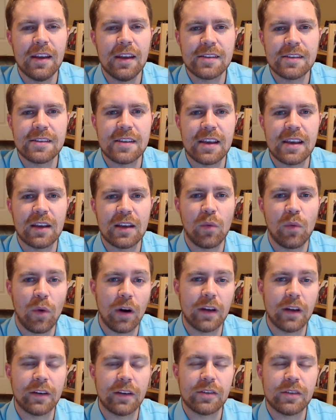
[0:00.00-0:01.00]
Sing
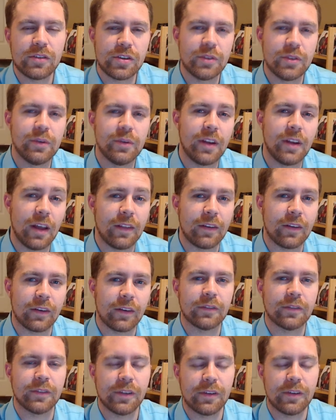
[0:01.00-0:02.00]
one to
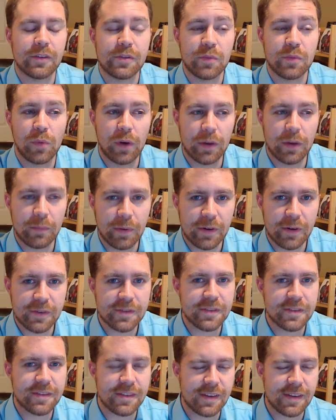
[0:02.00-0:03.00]
another. Now, there's one
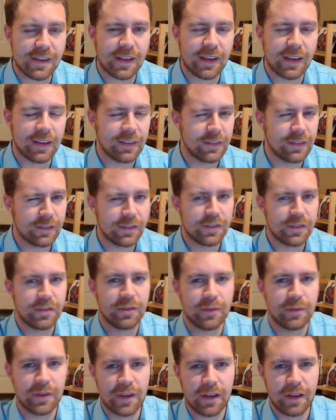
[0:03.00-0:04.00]
person singing
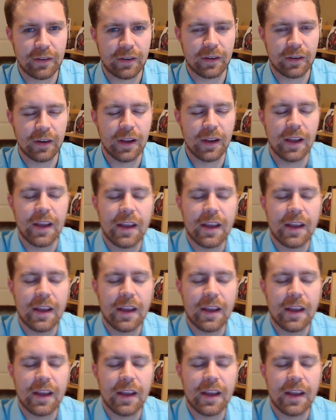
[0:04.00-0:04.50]
to another.